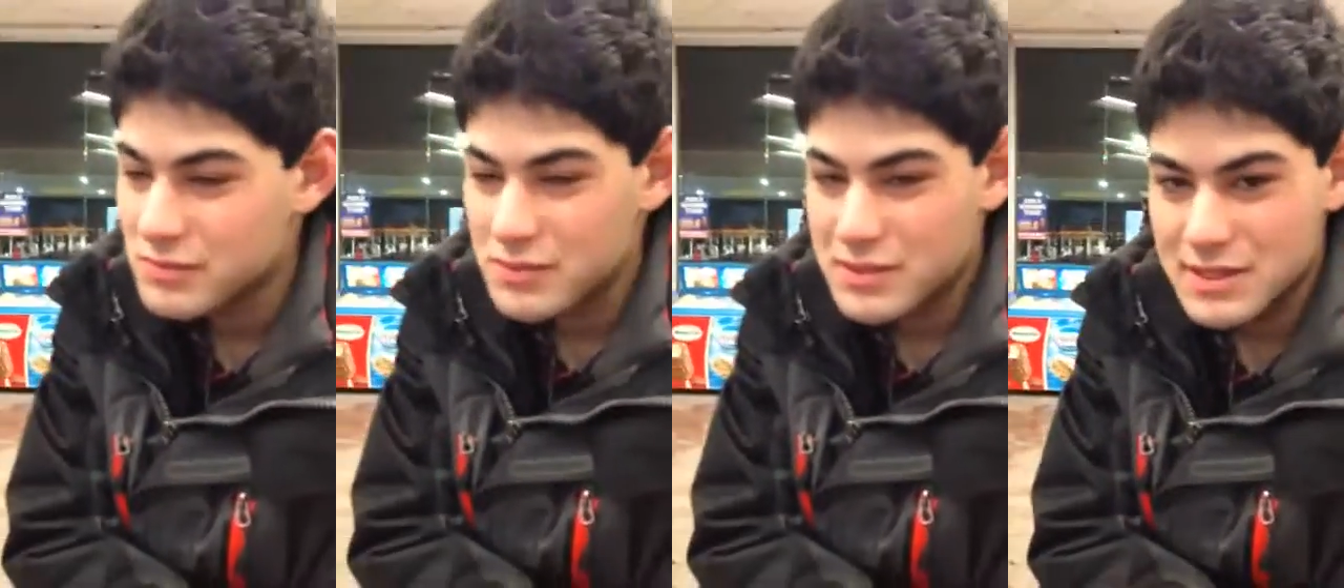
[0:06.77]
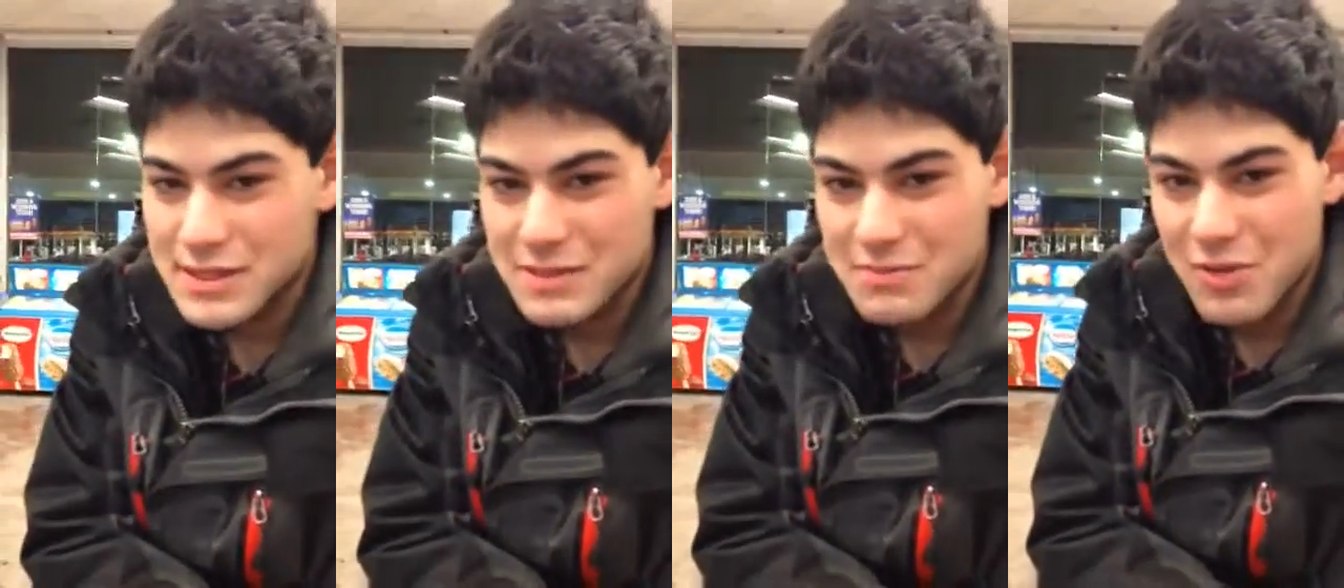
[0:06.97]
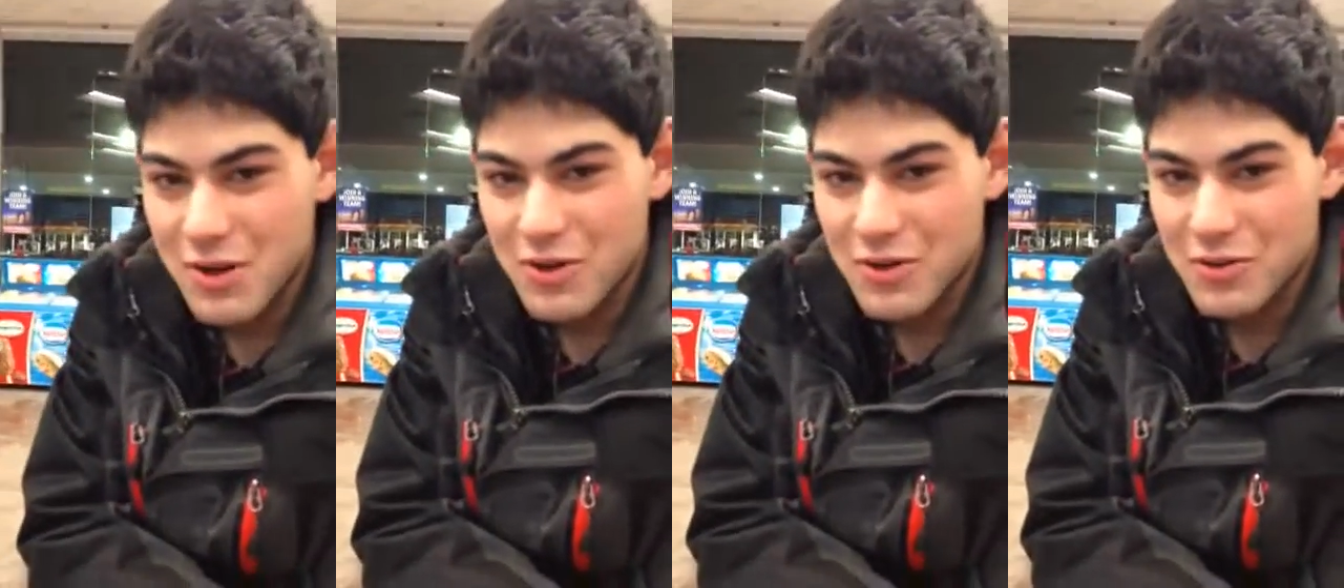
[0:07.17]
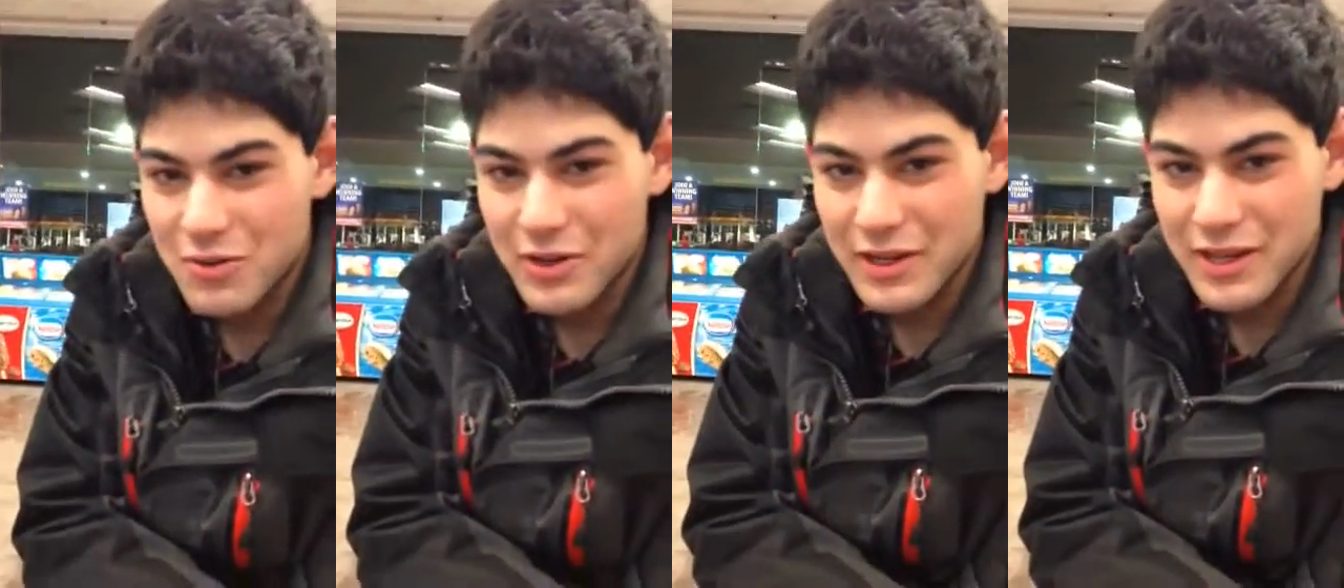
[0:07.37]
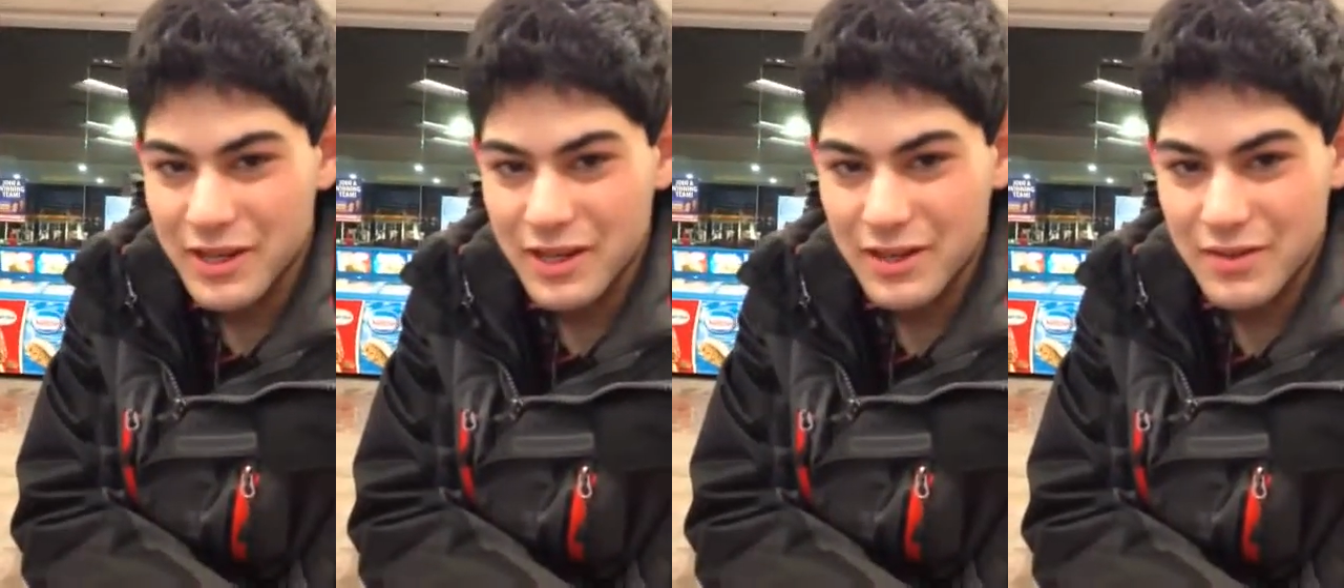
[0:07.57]
Smoke
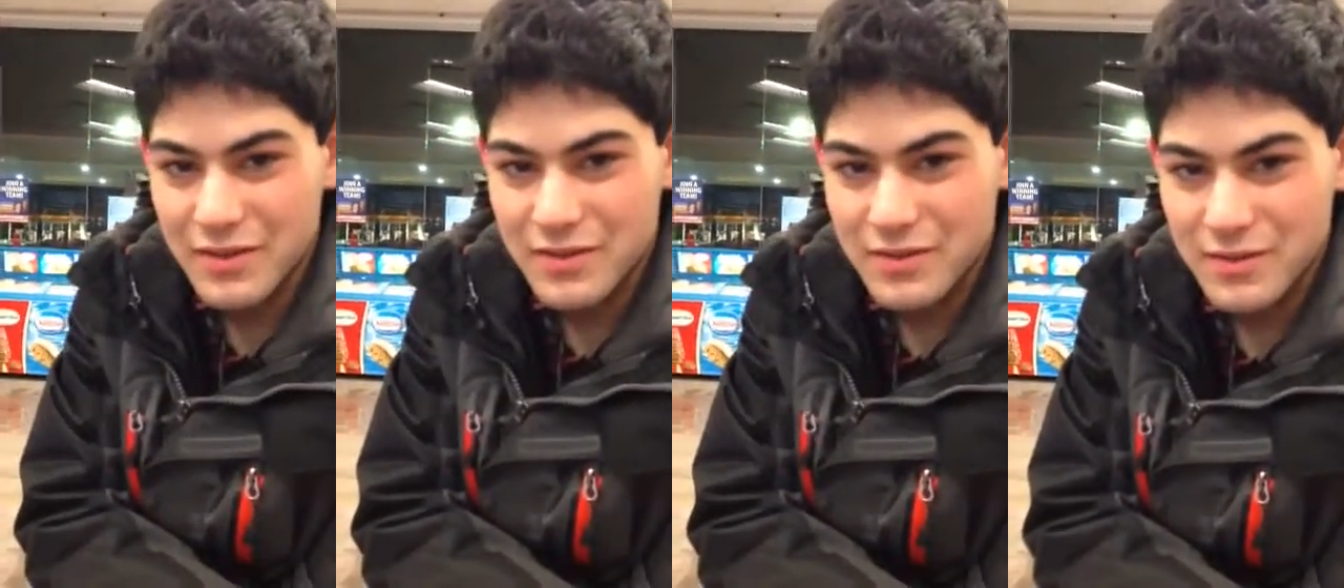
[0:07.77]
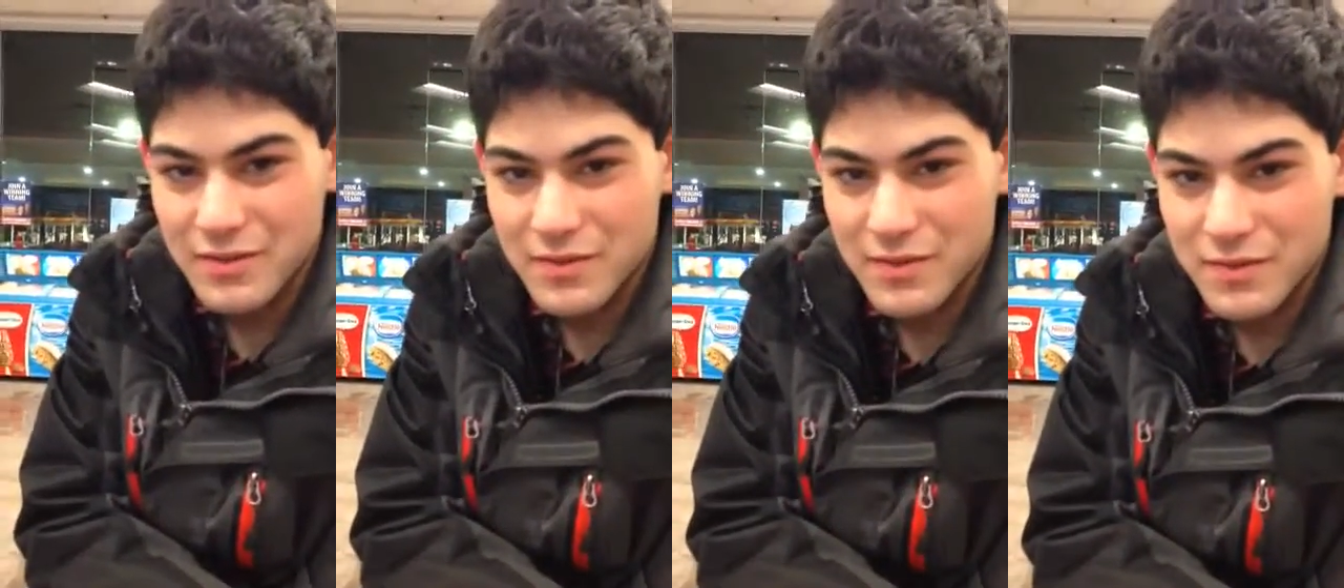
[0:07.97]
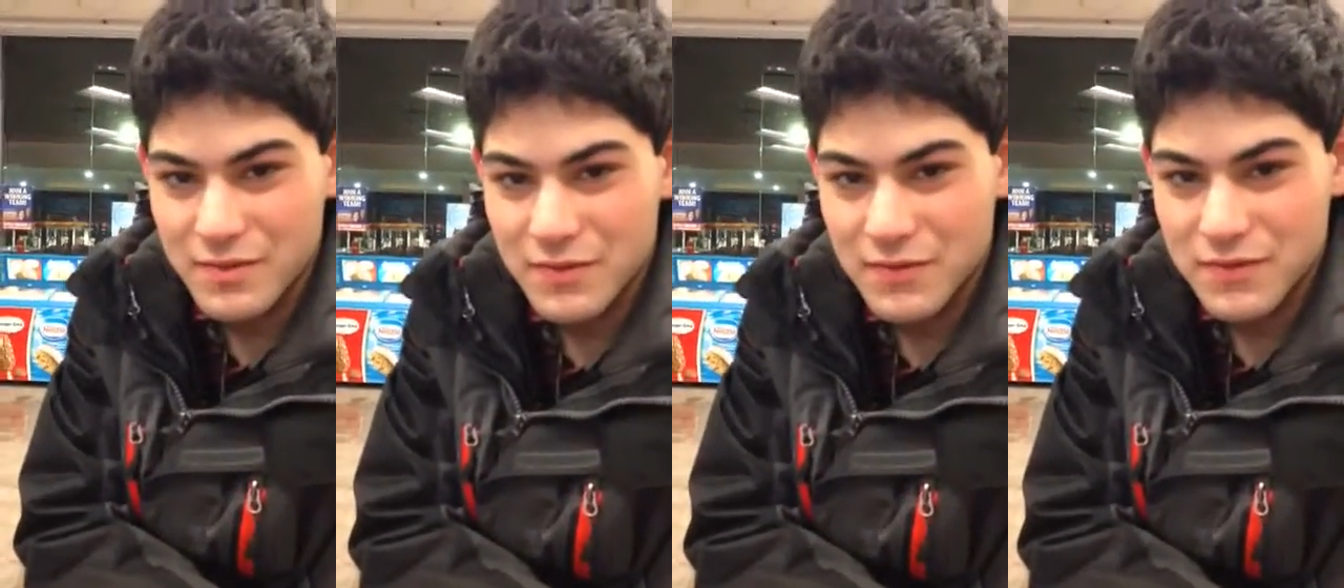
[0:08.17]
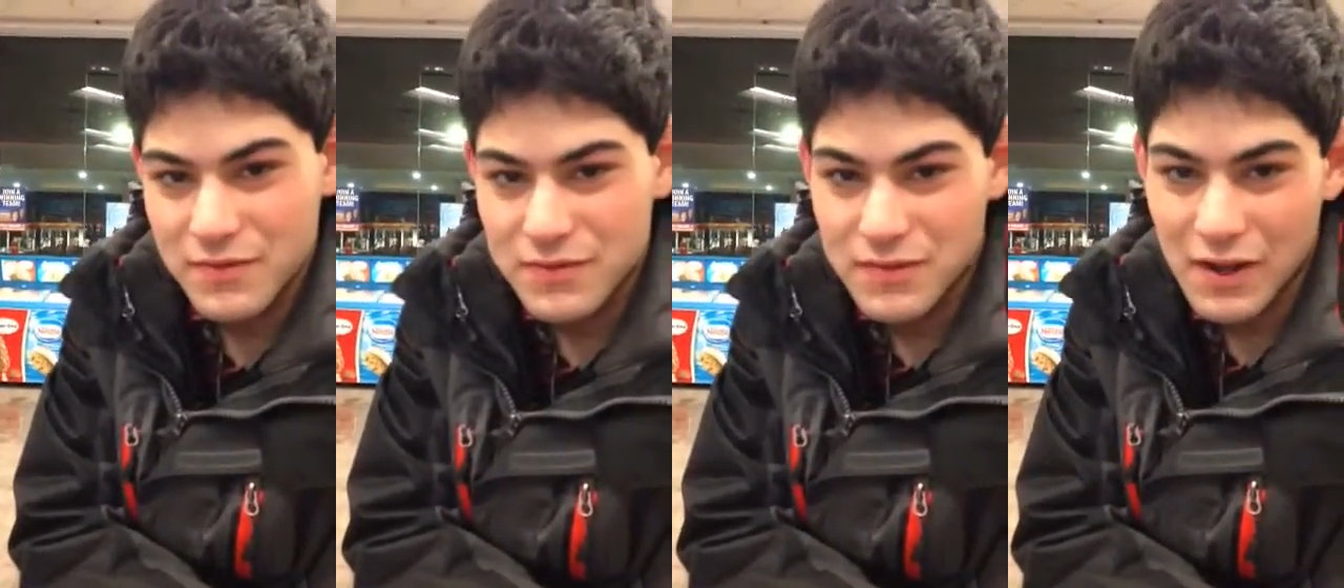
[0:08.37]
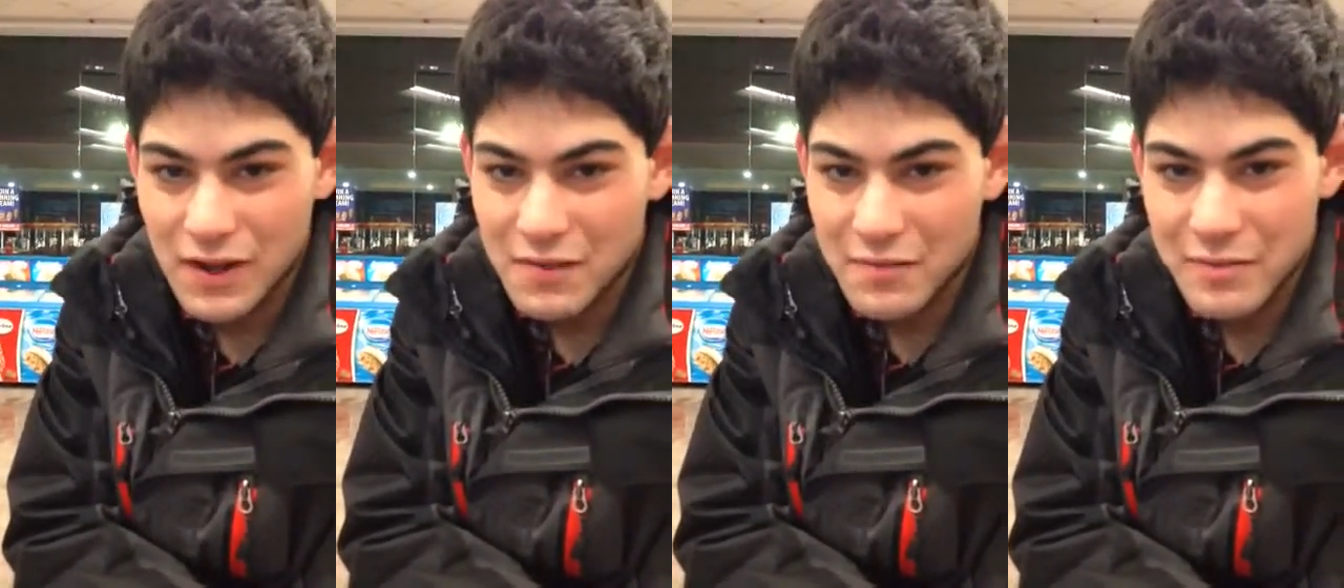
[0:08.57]
weed,
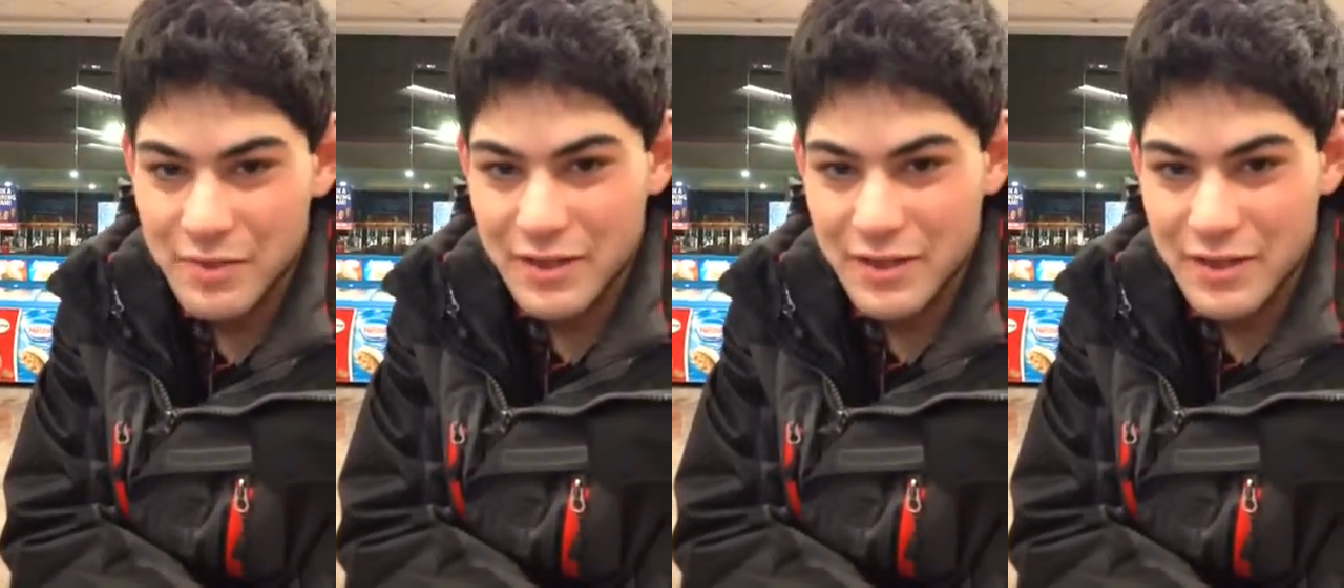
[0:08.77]
fuck